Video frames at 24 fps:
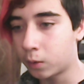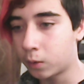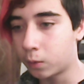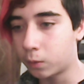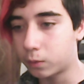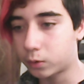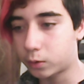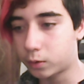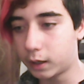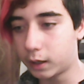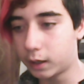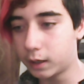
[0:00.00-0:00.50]

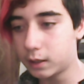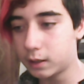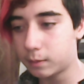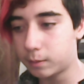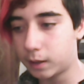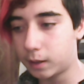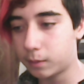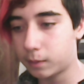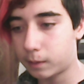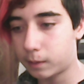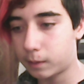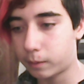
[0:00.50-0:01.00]
threatened
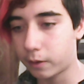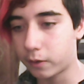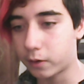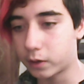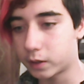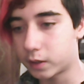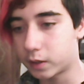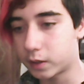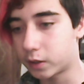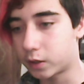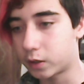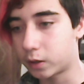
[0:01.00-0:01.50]
me, my brother and
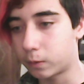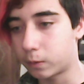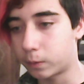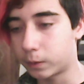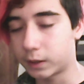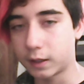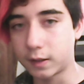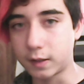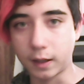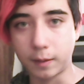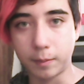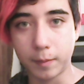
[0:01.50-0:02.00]
sister with
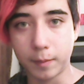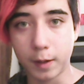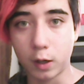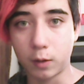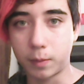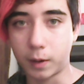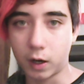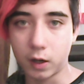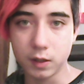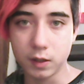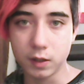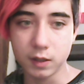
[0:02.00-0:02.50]
these like metal
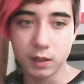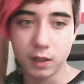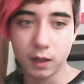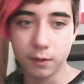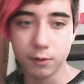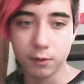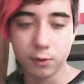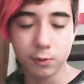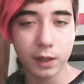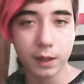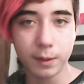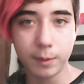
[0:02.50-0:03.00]
bars and stuff,
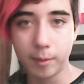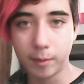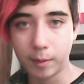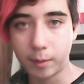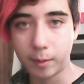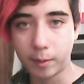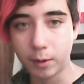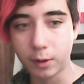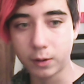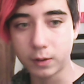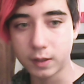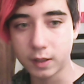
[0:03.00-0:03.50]
swinging them on my
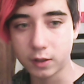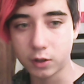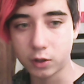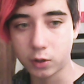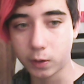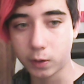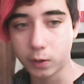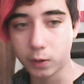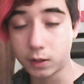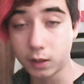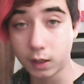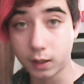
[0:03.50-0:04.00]
brother and sister, so
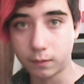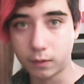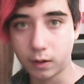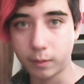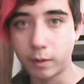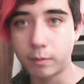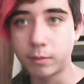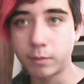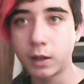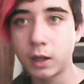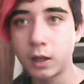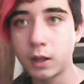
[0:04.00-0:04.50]
I took them from
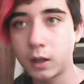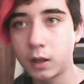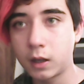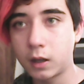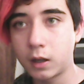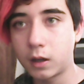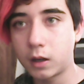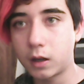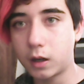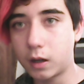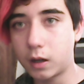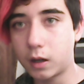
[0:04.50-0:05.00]
him.
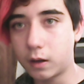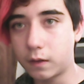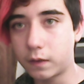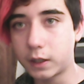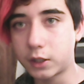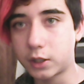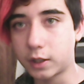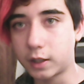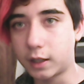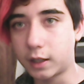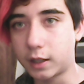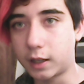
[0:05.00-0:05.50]

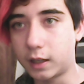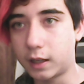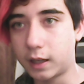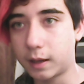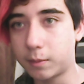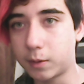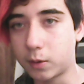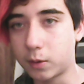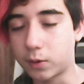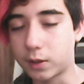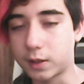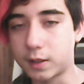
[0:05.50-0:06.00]
Eventually, he hit
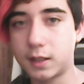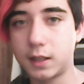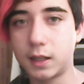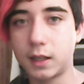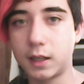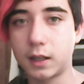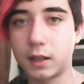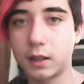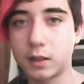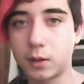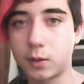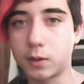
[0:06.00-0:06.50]
me with a
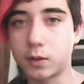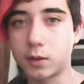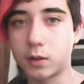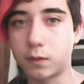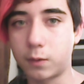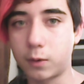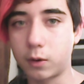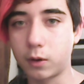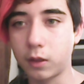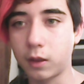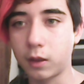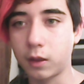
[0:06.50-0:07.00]
stick, so on and so
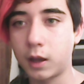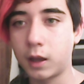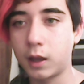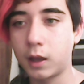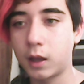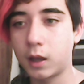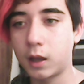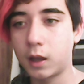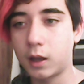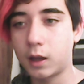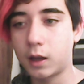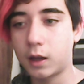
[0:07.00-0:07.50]
forth.
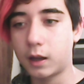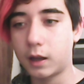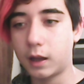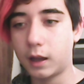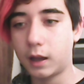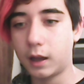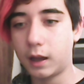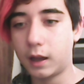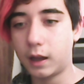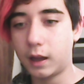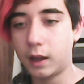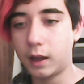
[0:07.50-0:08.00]

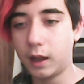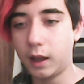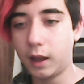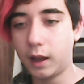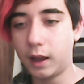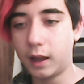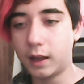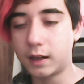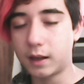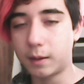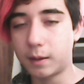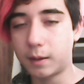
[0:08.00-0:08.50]

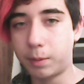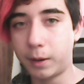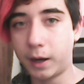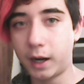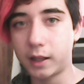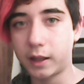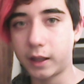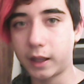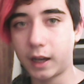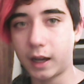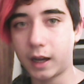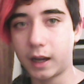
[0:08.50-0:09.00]
And
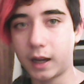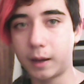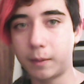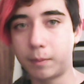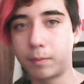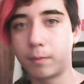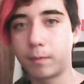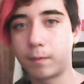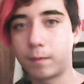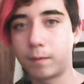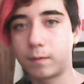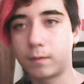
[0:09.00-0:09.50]
apparently, I
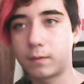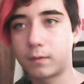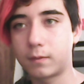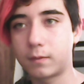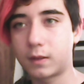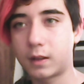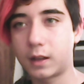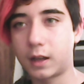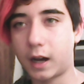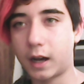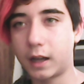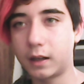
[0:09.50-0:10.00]

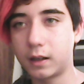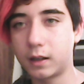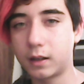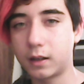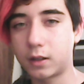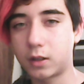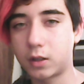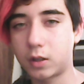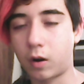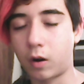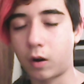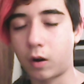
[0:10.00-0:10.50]
got
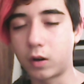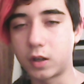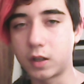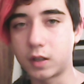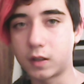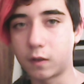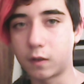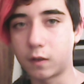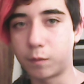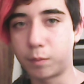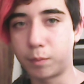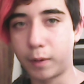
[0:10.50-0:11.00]
charges
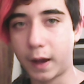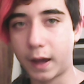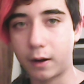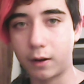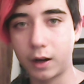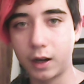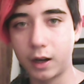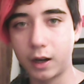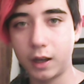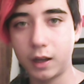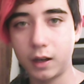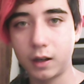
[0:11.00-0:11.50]
of
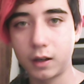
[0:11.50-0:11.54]
battery.